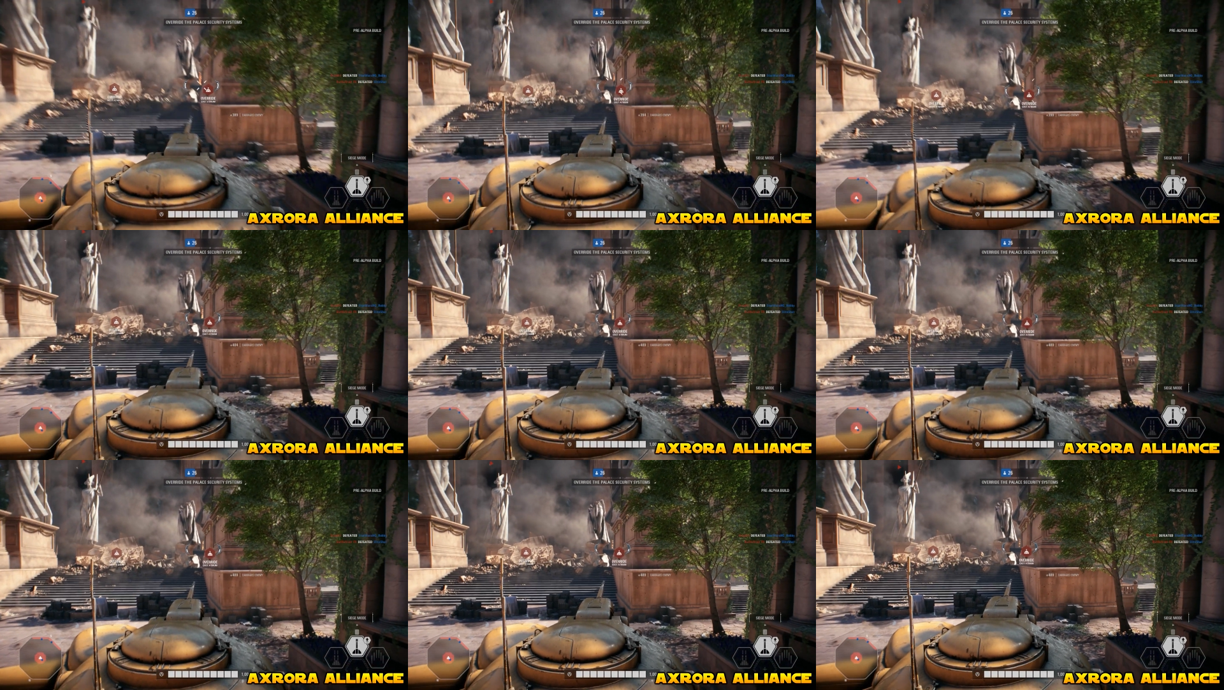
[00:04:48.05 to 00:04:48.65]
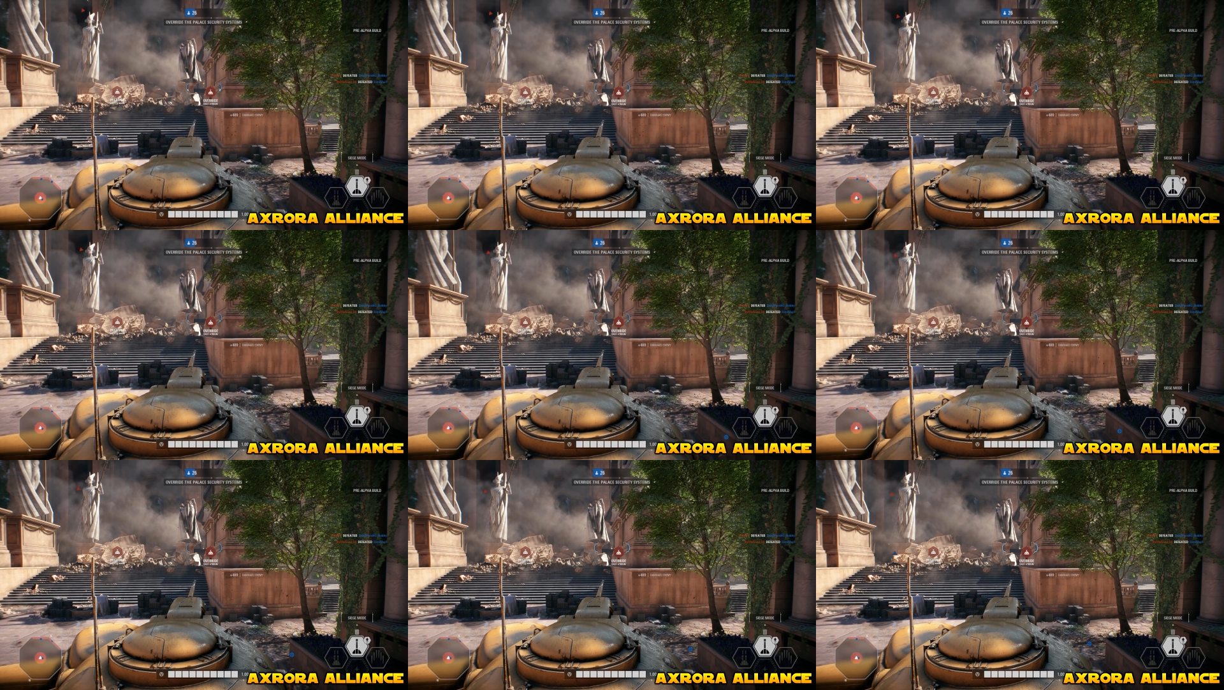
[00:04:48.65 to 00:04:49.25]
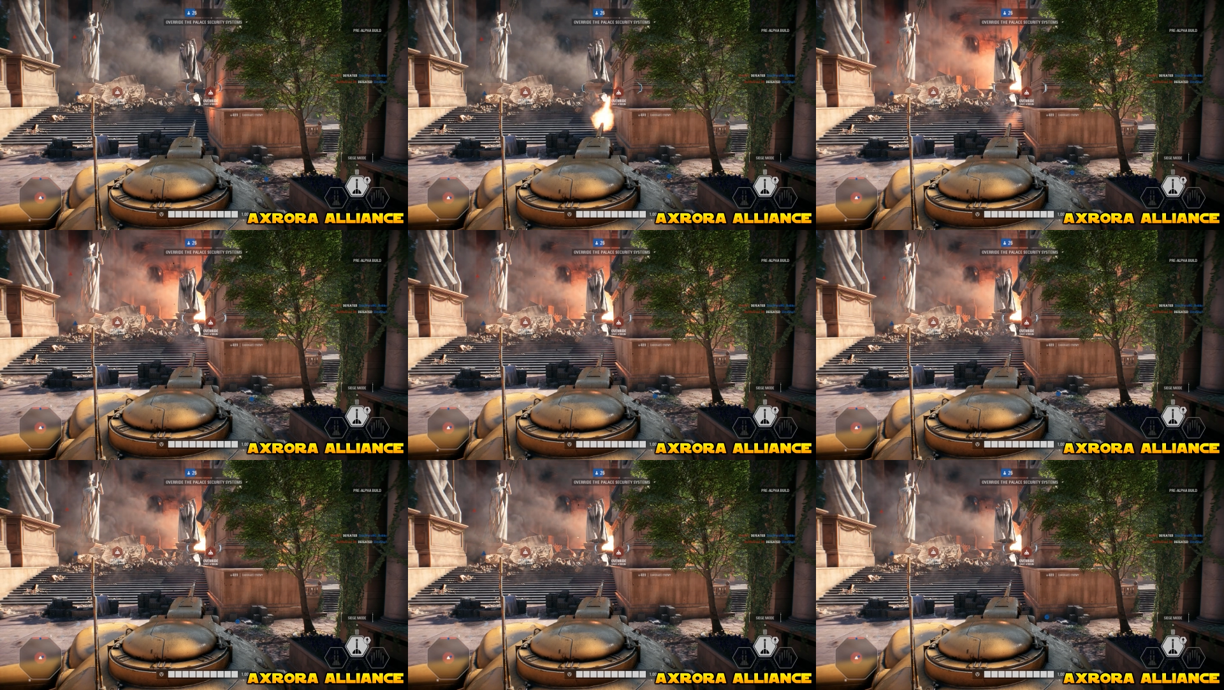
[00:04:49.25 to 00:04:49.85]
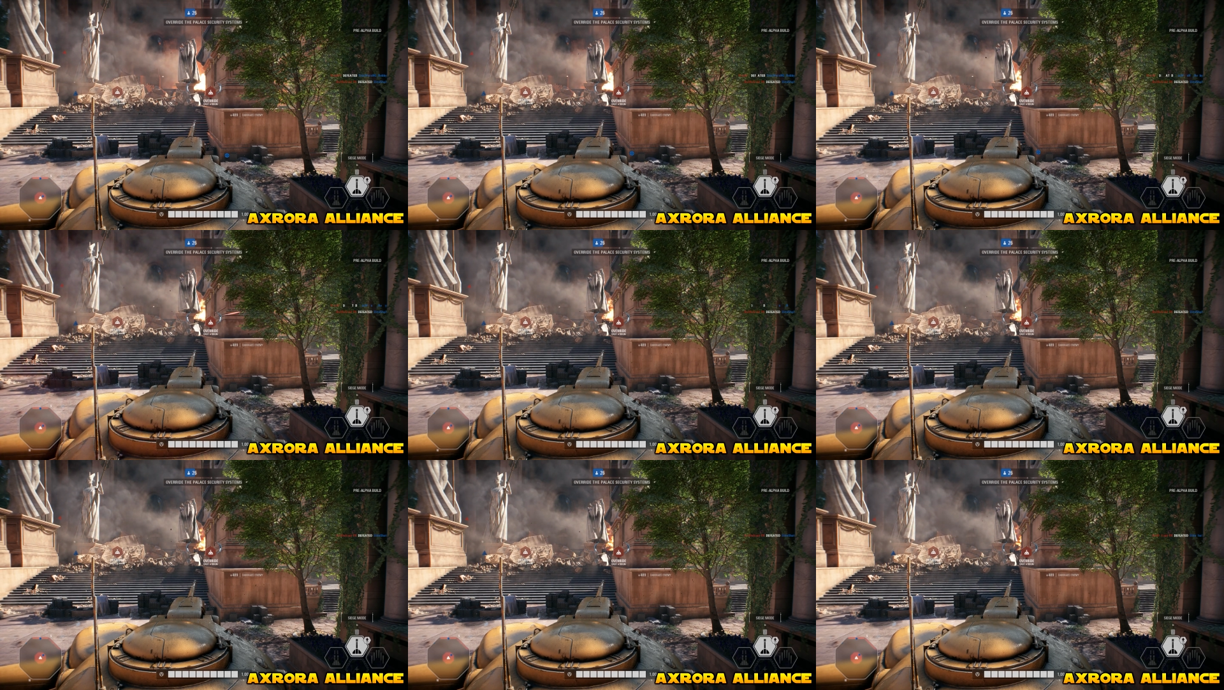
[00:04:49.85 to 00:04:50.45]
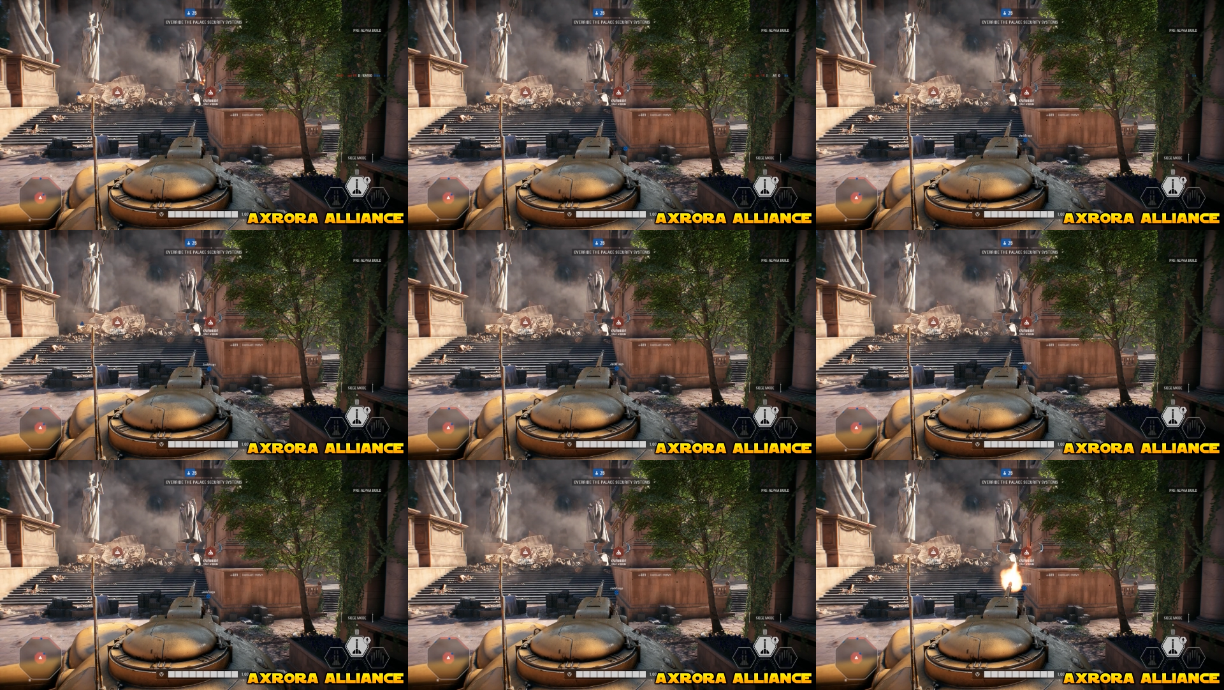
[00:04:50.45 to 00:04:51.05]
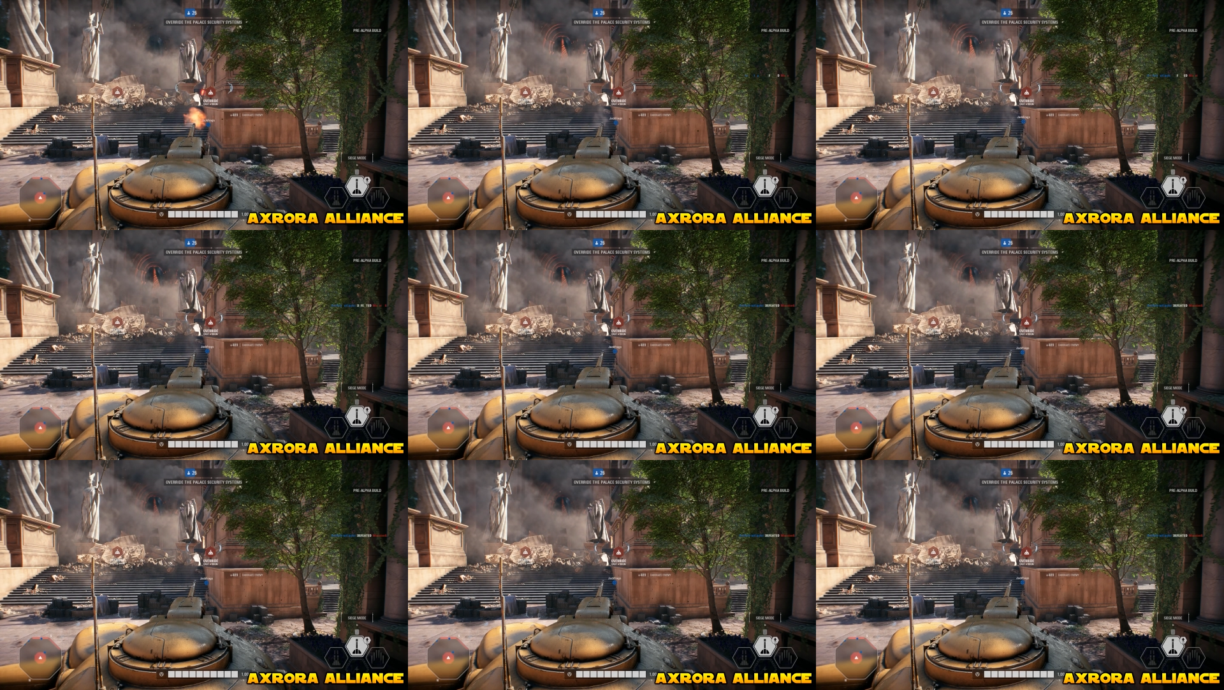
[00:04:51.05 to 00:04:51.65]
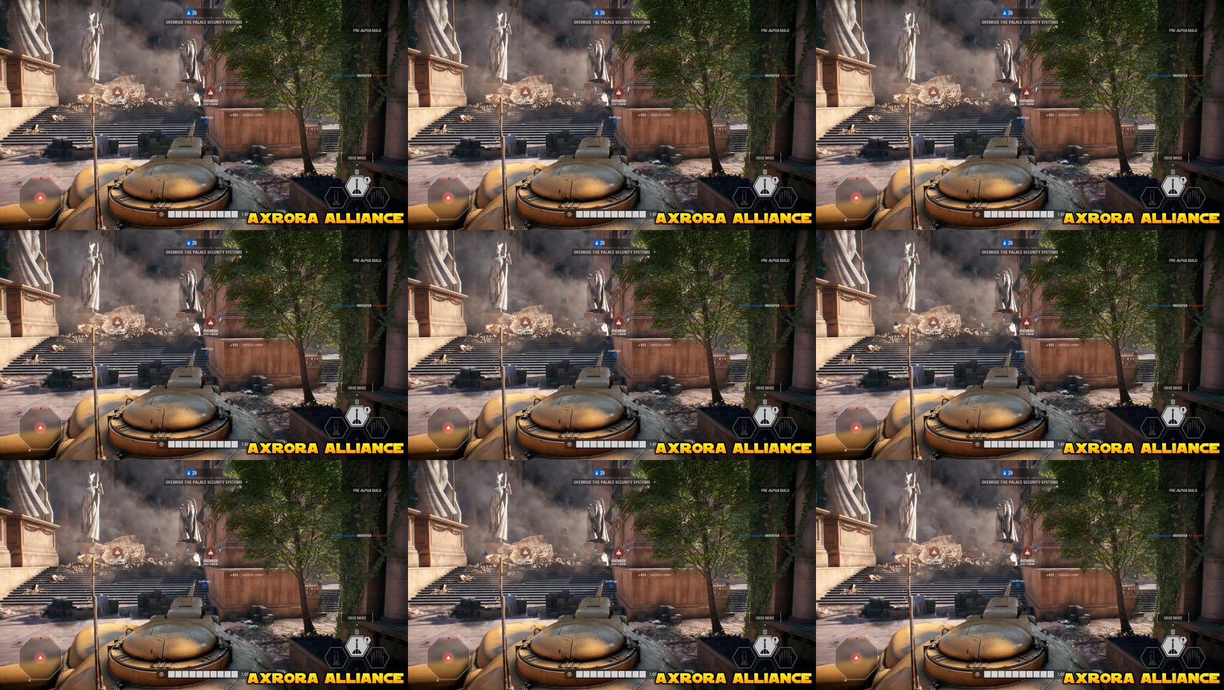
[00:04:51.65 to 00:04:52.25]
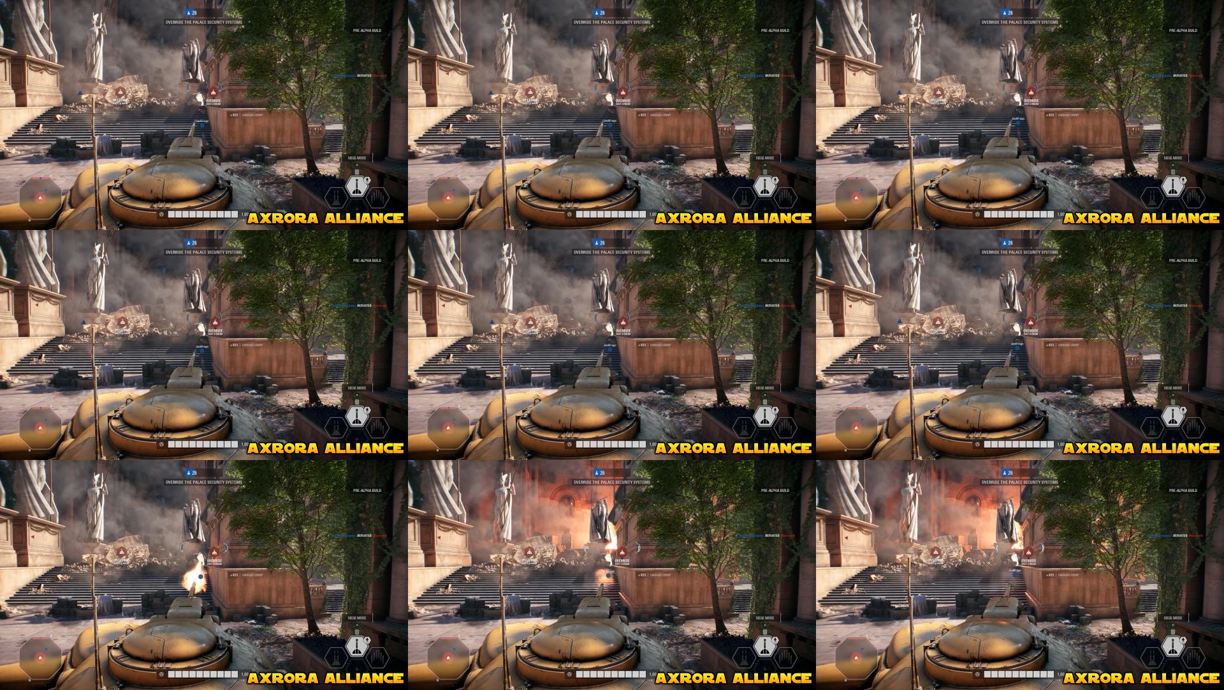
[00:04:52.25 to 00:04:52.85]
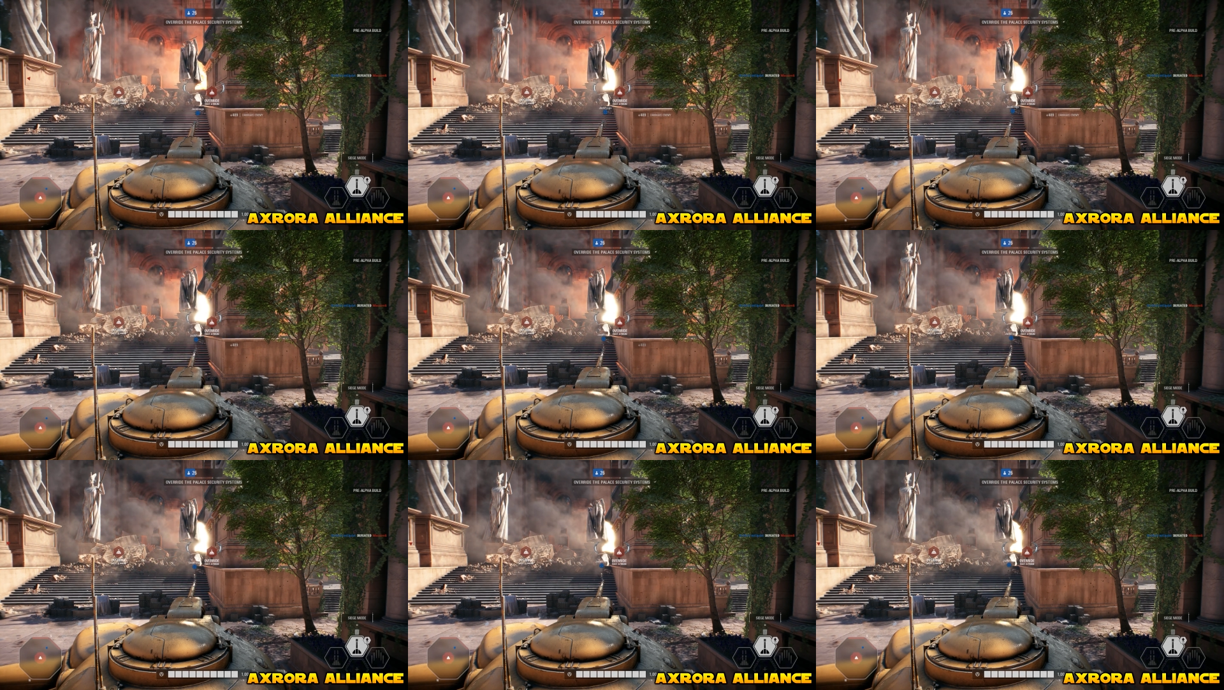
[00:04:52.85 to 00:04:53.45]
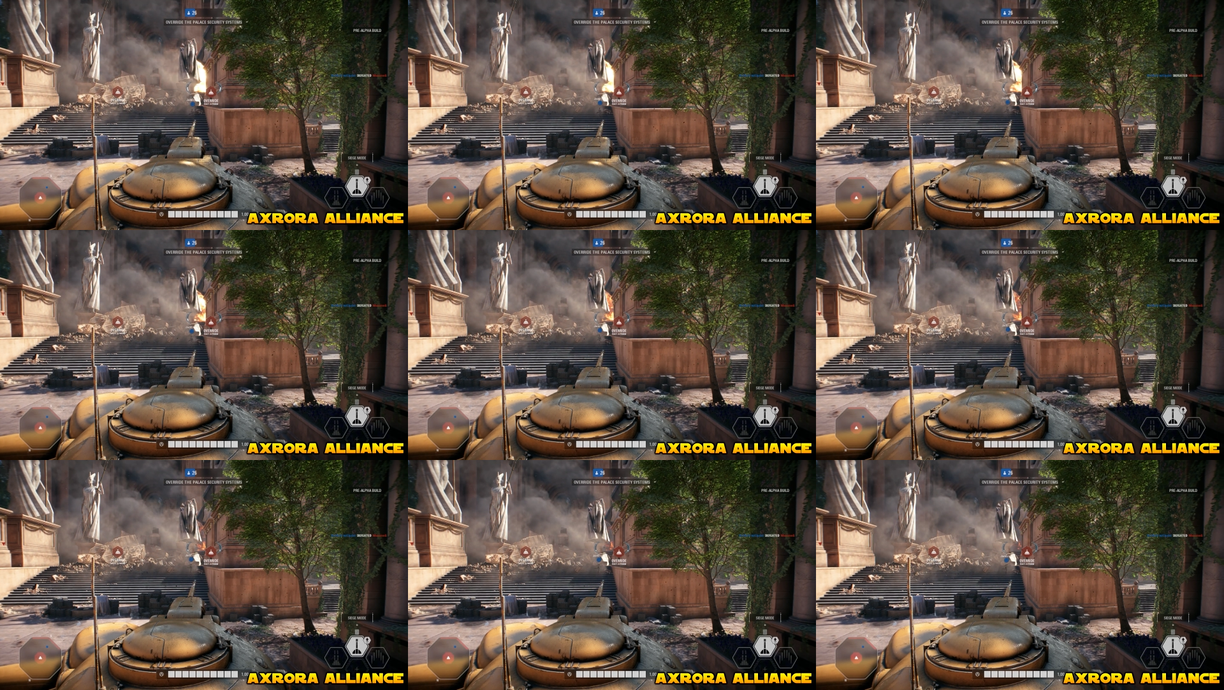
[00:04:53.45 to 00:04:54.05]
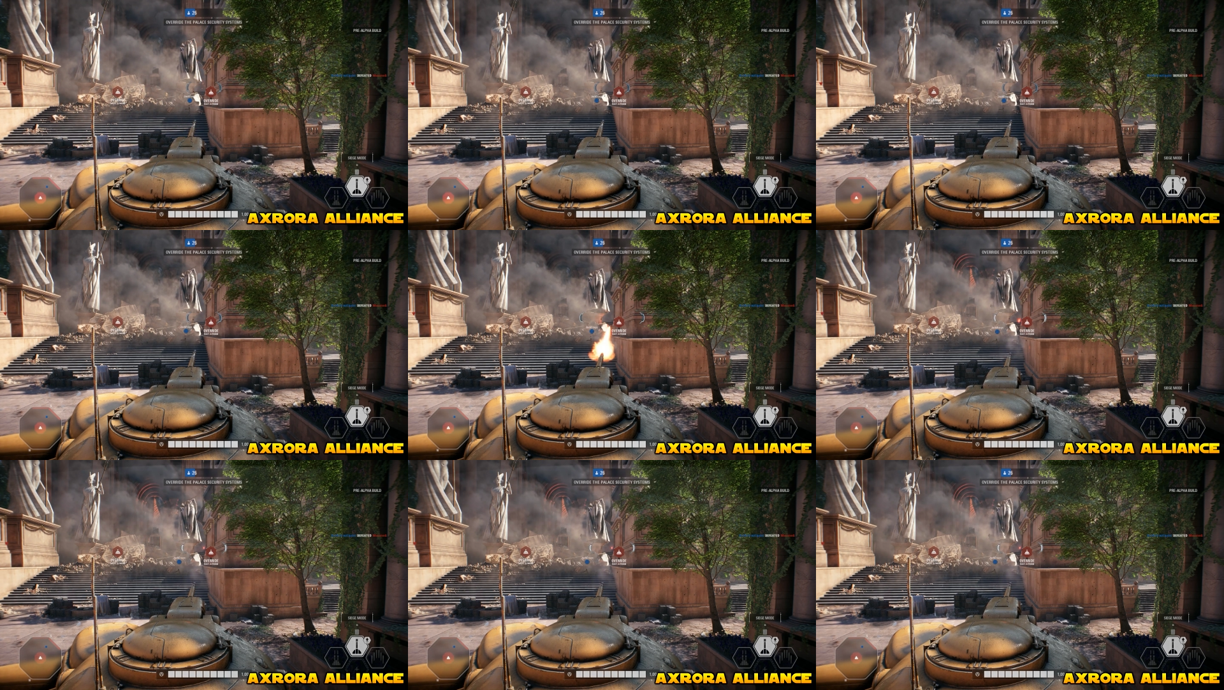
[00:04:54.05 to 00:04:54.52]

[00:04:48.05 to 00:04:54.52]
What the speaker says: No face is visible, so there are no lips to read.